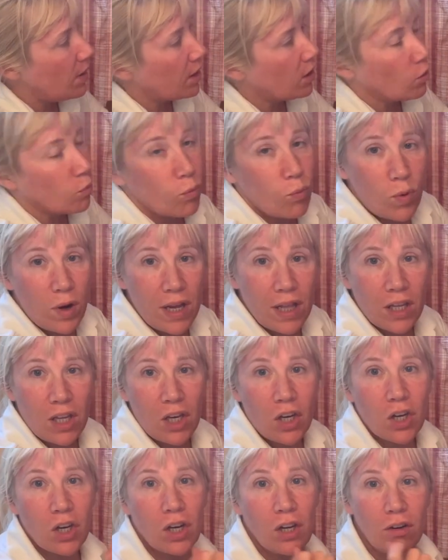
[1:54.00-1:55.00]
a really
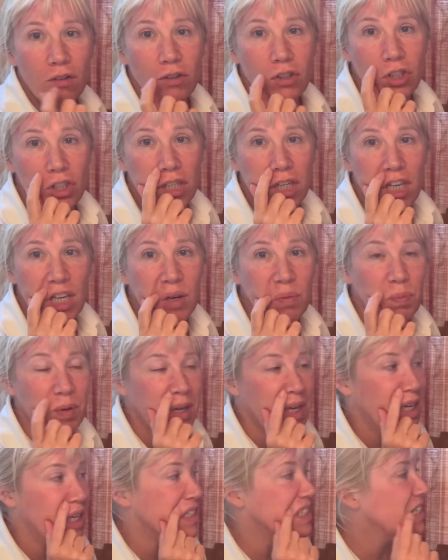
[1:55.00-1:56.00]
good cheek
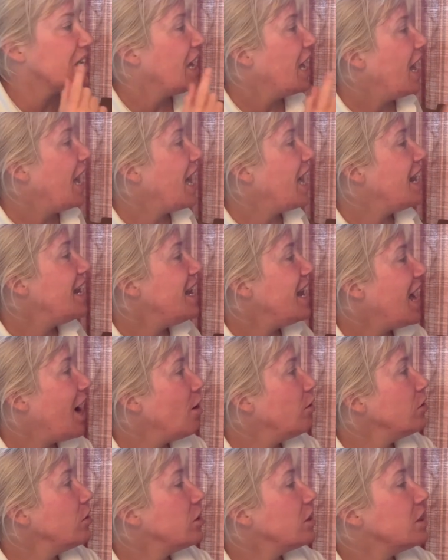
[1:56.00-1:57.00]
piece. And now
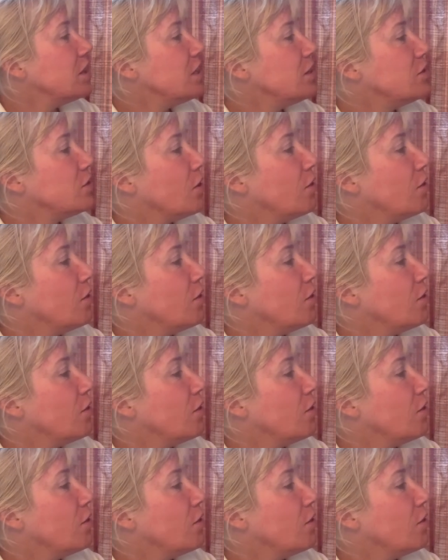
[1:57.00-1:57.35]
look at these